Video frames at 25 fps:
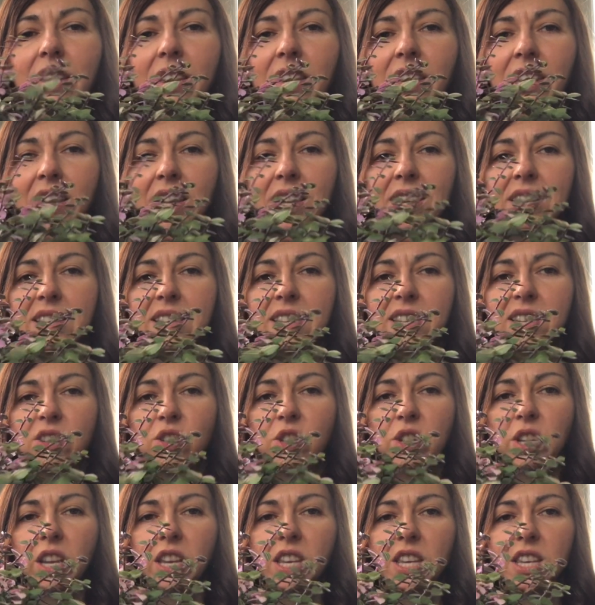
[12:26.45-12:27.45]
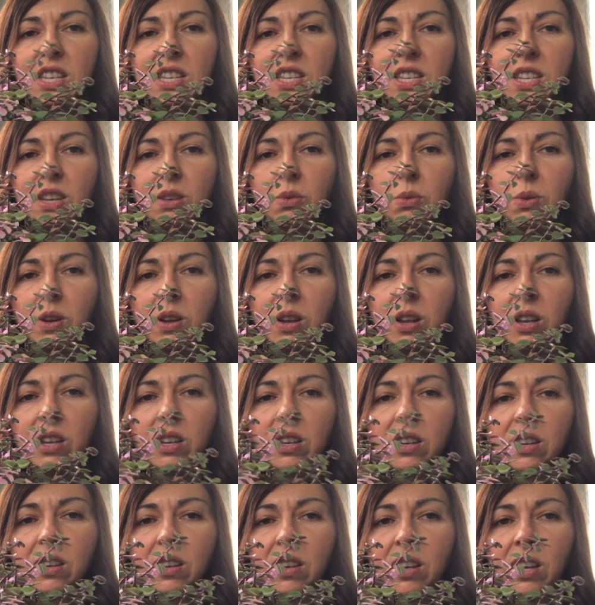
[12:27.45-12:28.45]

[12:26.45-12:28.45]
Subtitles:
Like, it's such an easy one.